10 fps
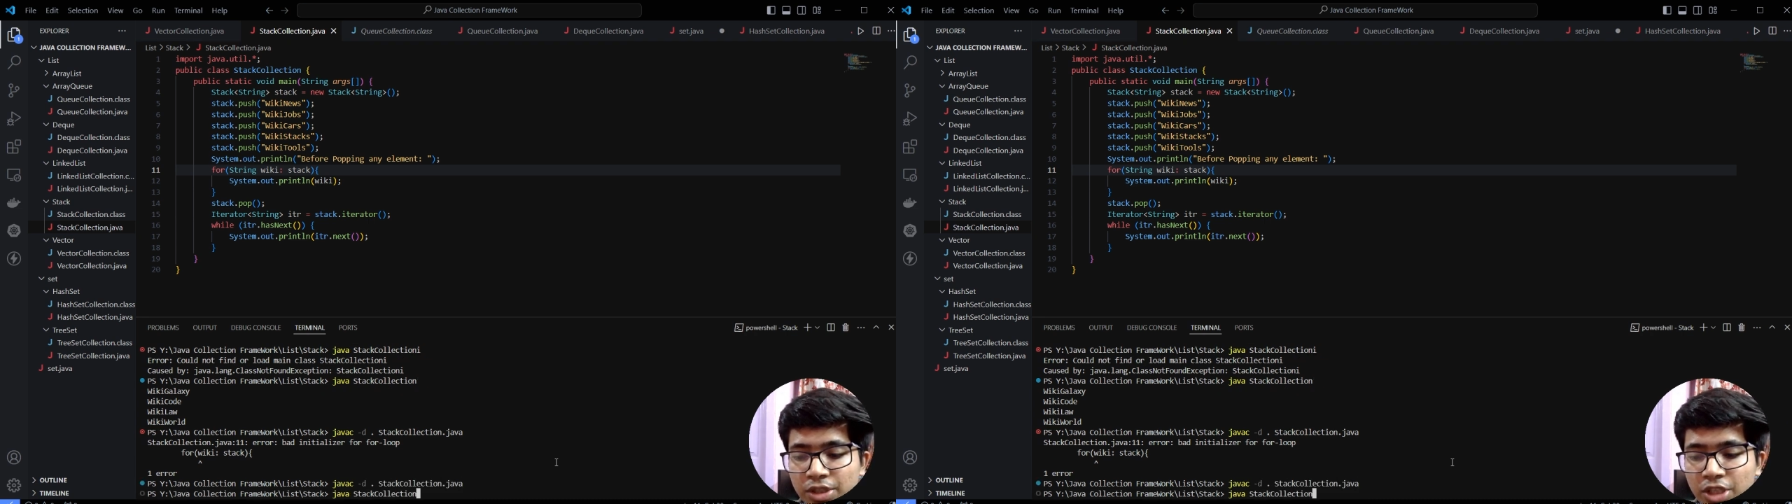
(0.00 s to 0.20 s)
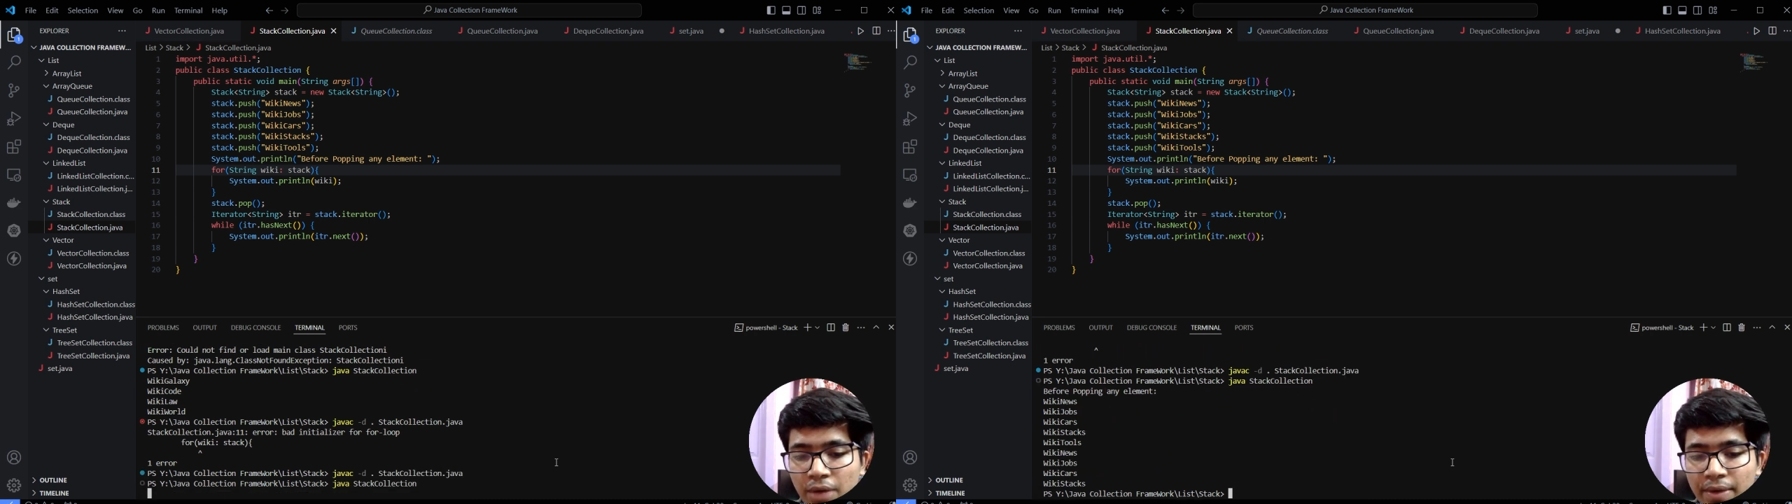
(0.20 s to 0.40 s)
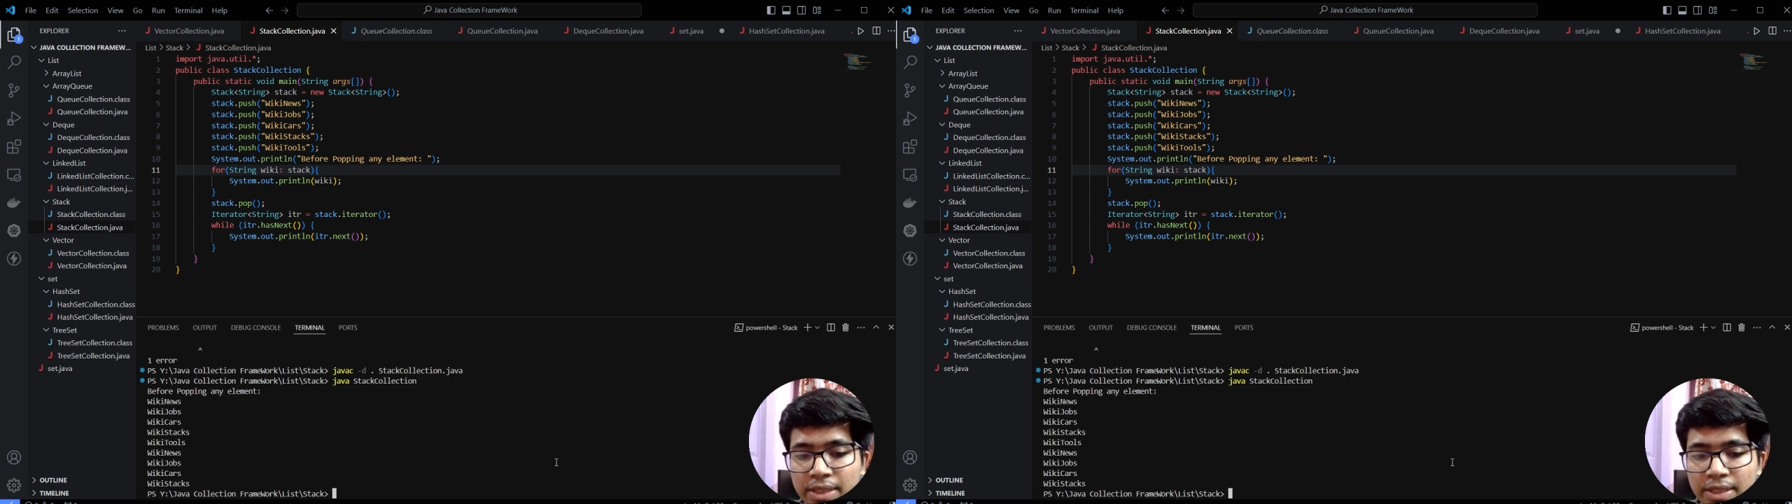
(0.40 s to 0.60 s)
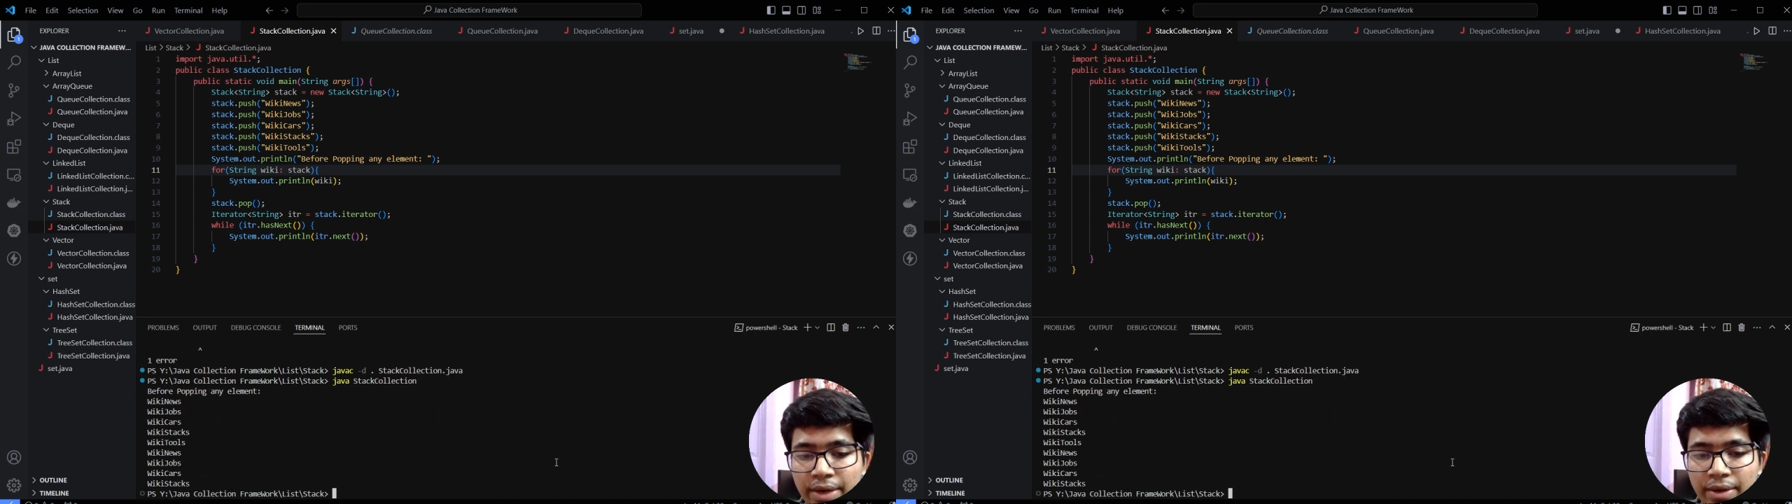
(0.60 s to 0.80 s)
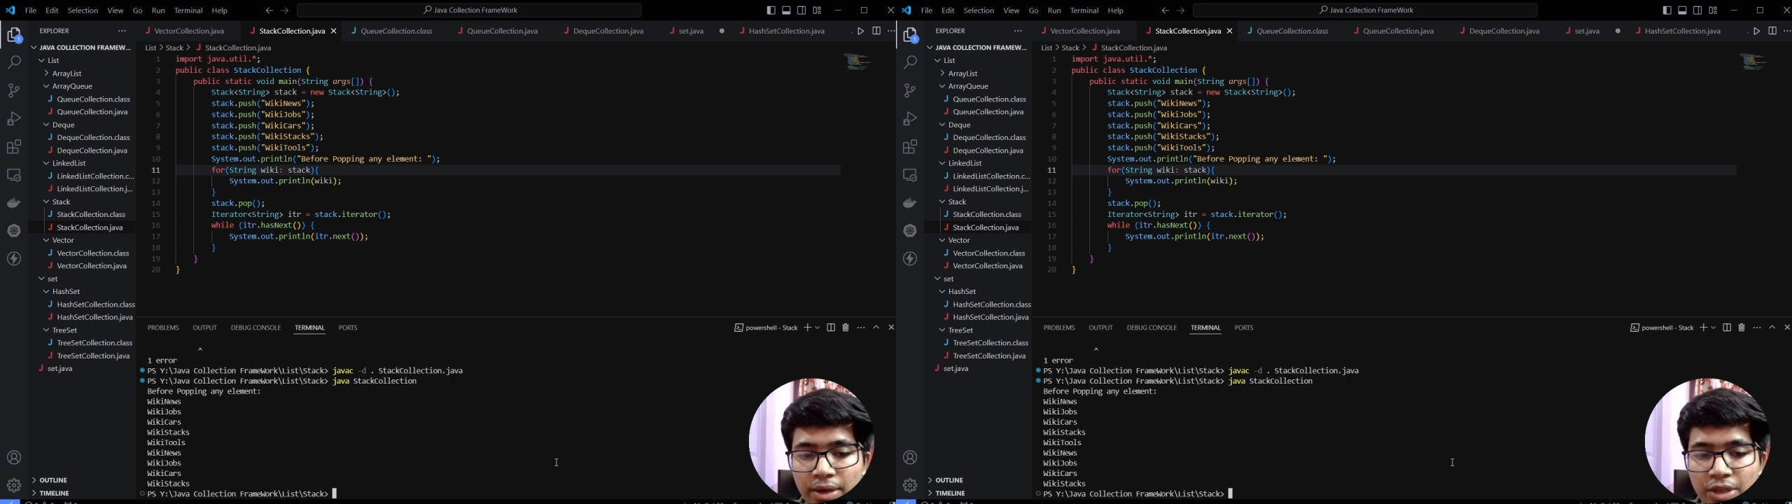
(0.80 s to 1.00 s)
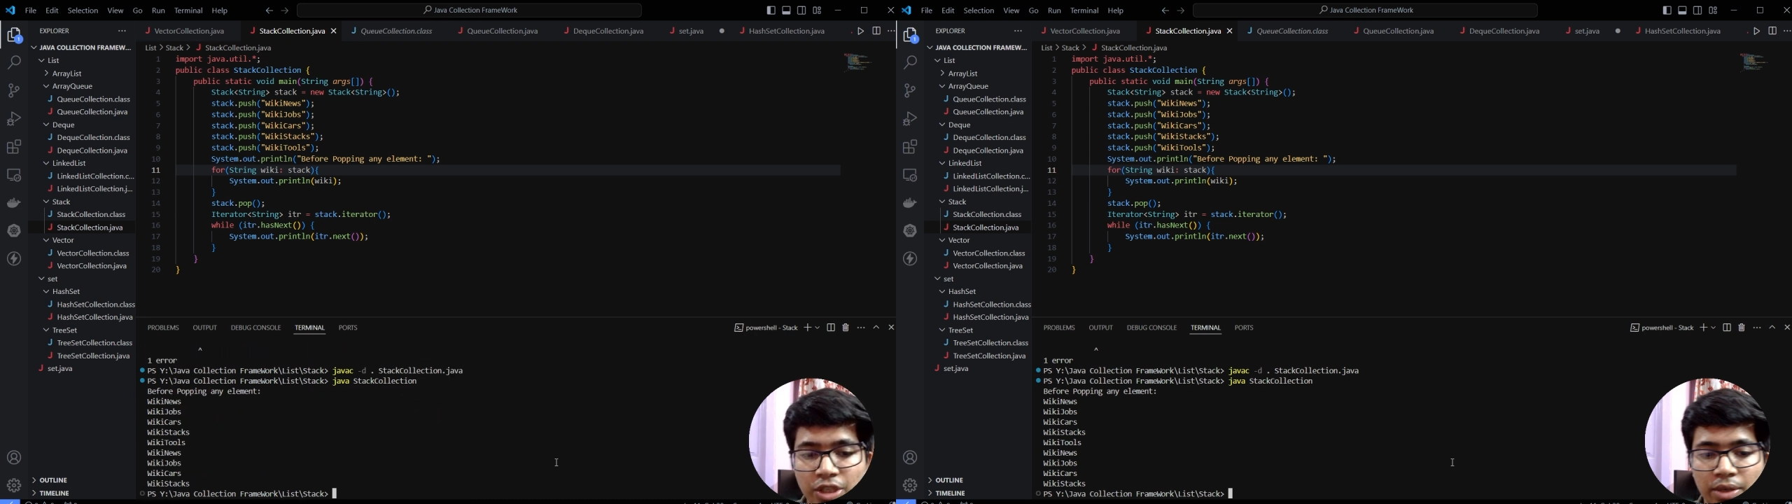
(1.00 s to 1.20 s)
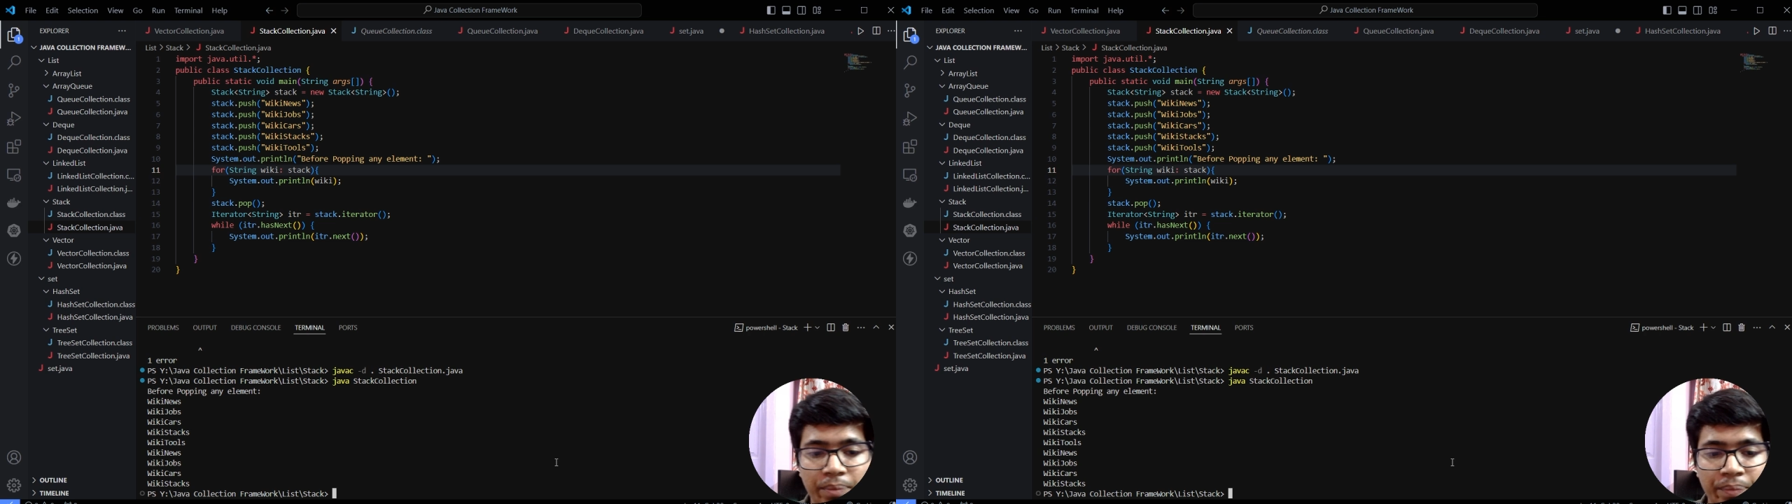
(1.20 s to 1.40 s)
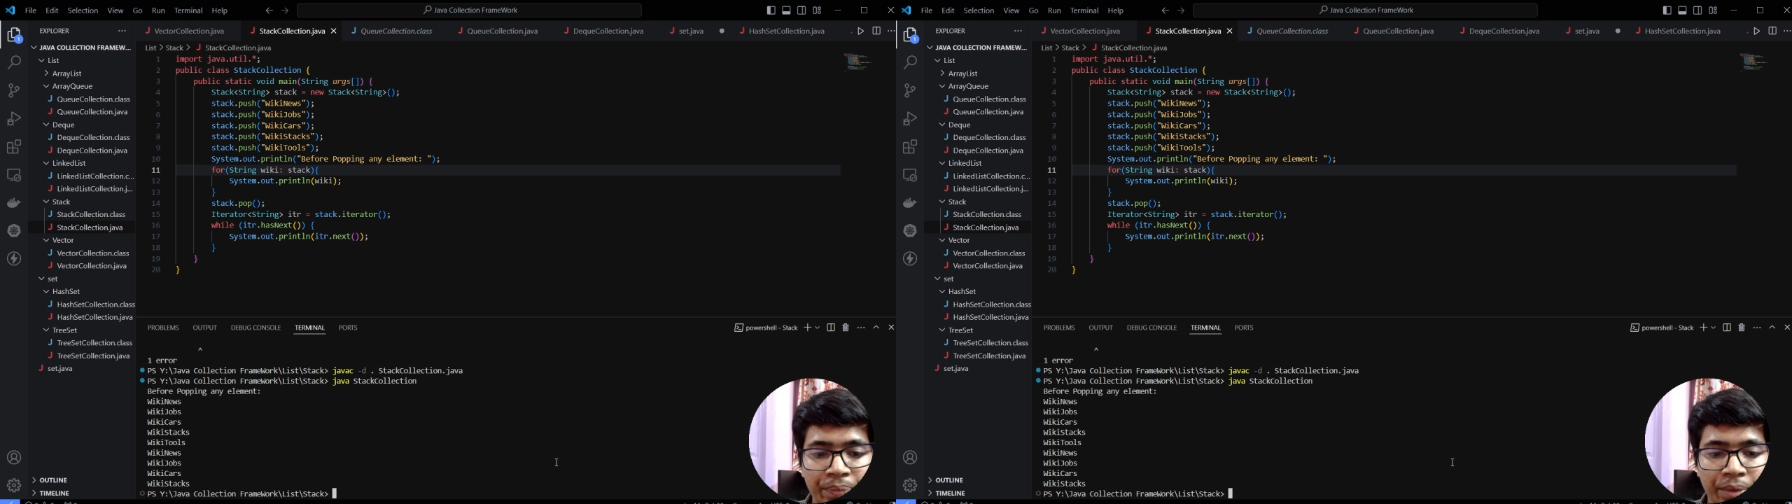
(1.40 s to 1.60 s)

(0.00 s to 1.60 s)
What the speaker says: java stack collection.